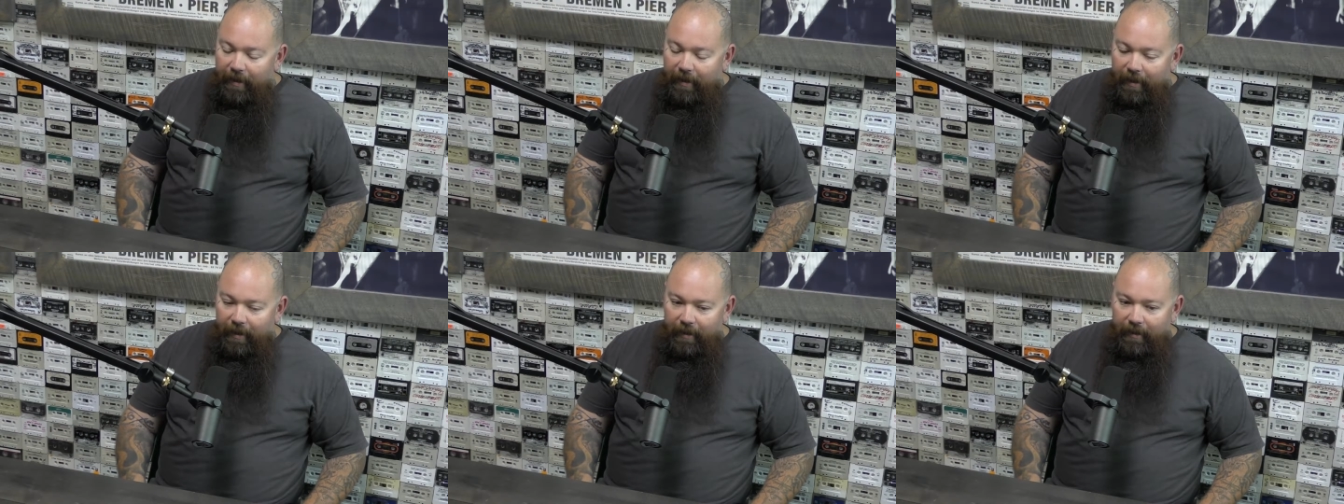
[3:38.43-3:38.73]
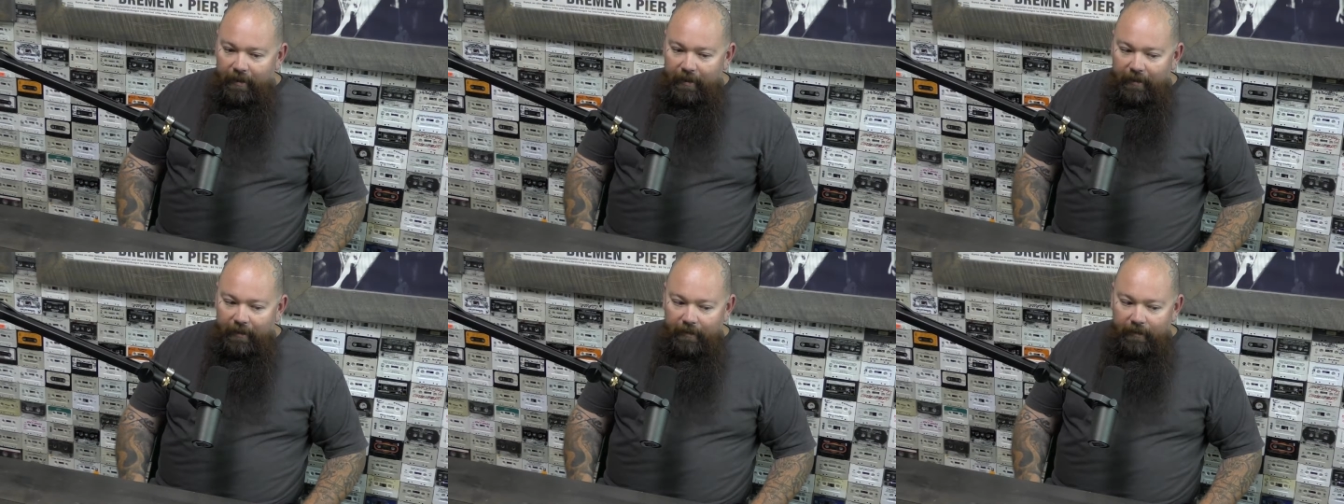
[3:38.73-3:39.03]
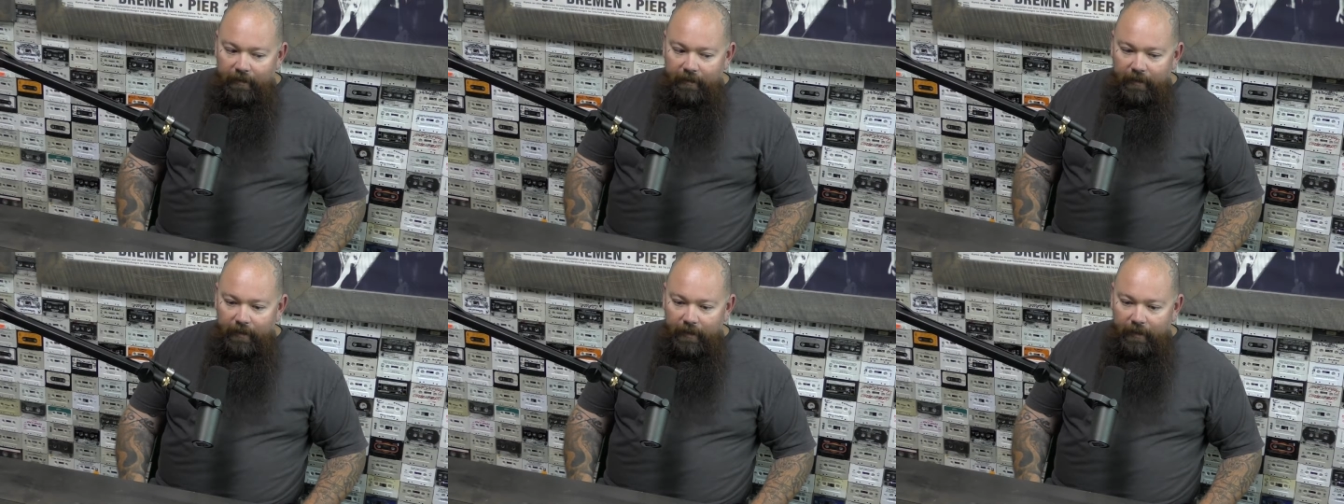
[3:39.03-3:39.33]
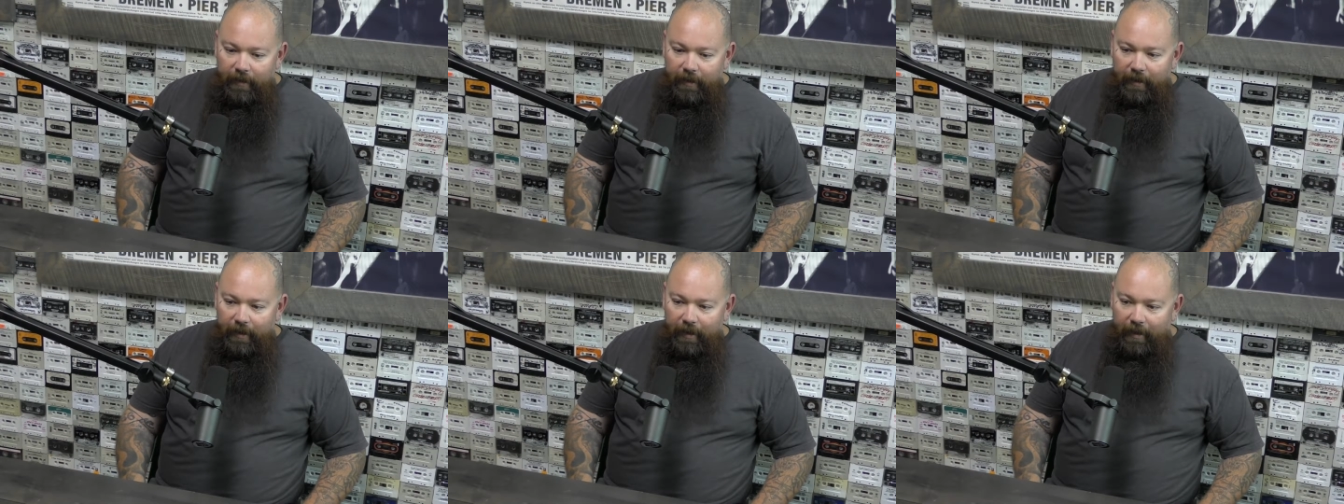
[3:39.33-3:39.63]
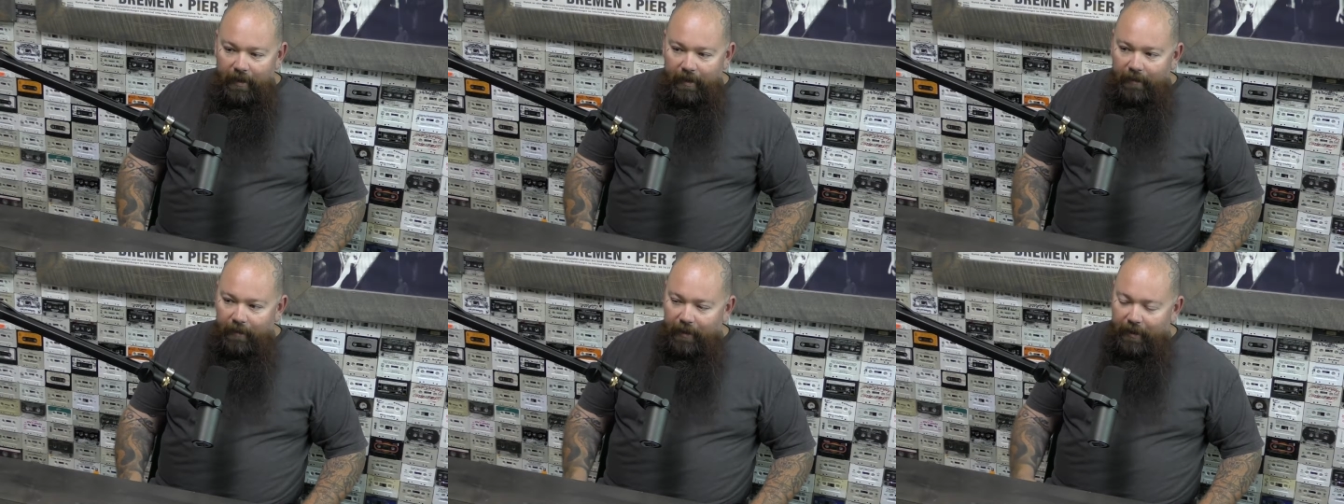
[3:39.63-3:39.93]

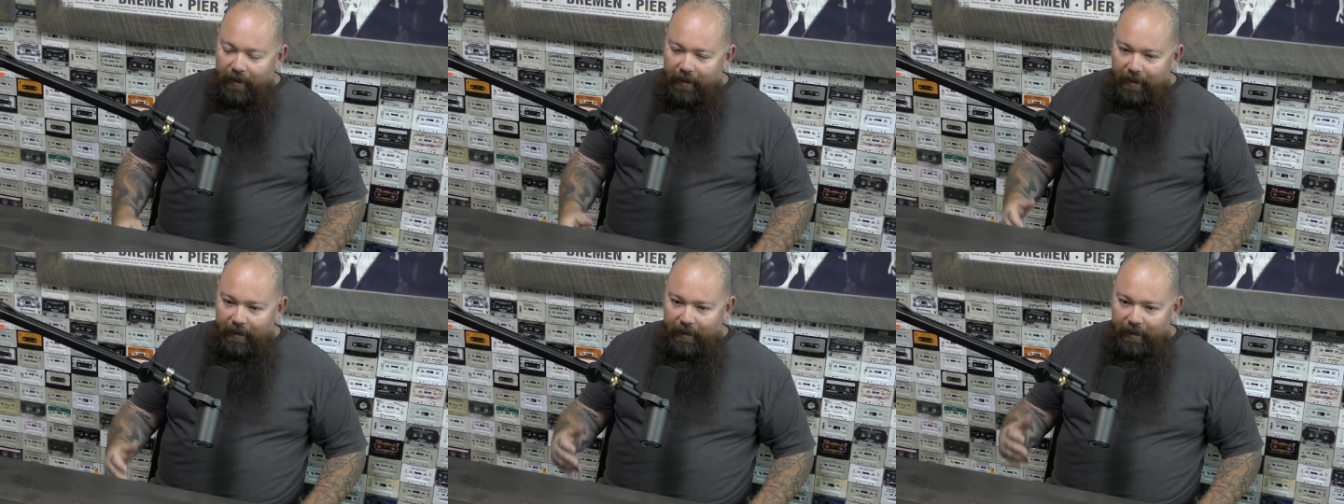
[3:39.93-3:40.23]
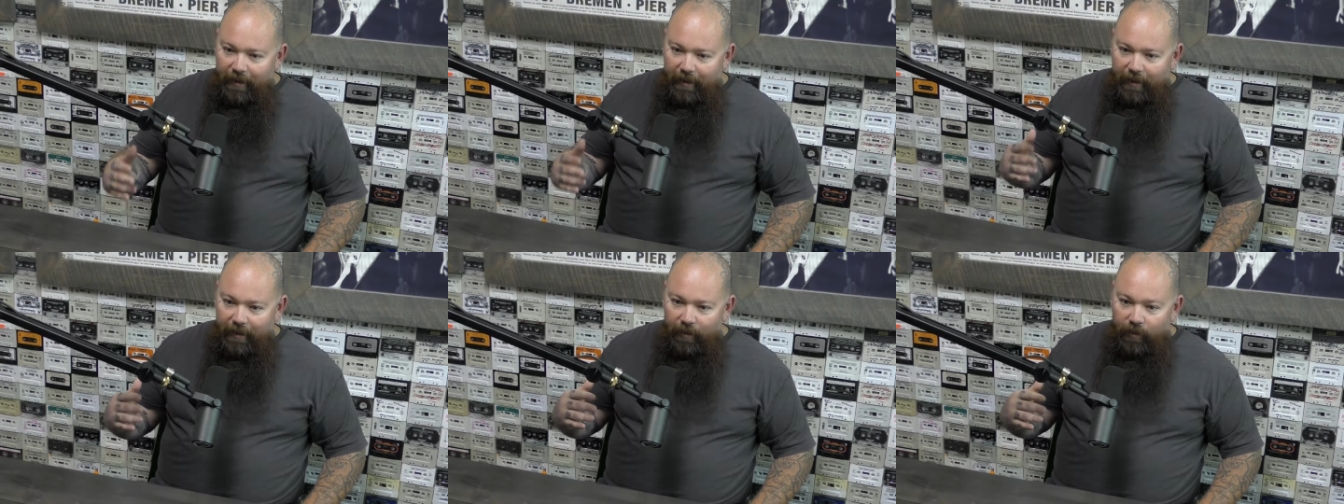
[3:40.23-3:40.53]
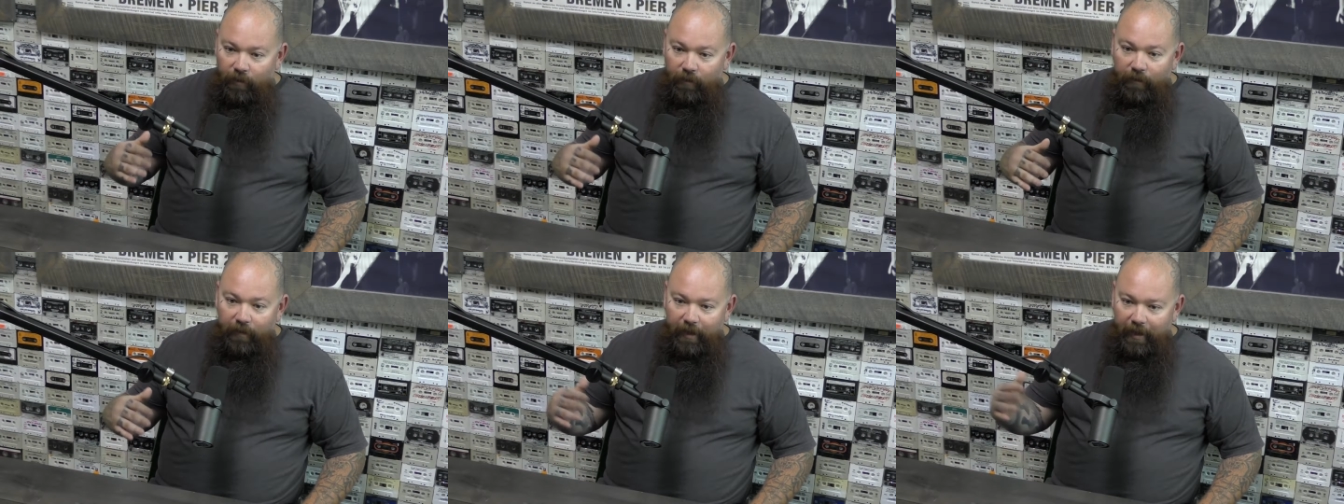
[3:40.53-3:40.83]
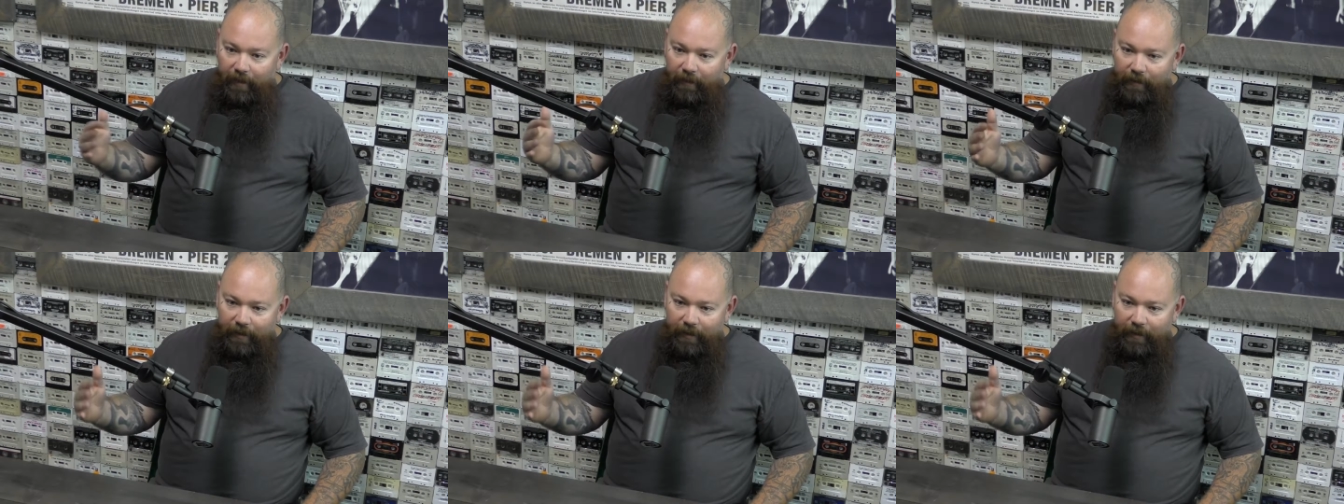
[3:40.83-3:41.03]
But the overhead